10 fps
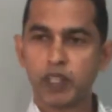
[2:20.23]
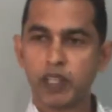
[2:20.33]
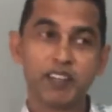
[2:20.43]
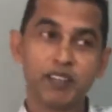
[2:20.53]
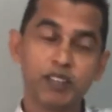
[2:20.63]

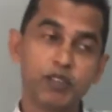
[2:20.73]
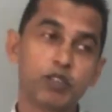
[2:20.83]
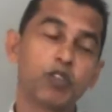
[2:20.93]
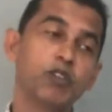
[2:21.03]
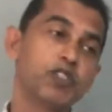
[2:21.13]
And
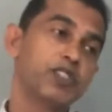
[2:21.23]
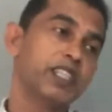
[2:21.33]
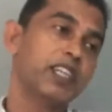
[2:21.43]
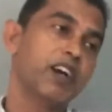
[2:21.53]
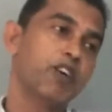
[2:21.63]
you could also
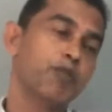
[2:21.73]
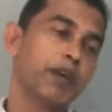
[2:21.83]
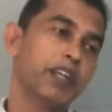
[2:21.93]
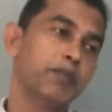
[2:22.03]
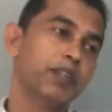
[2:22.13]
see how
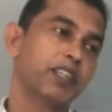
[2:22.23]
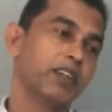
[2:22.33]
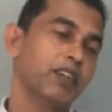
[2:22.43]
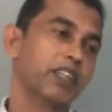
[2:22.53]
pandemic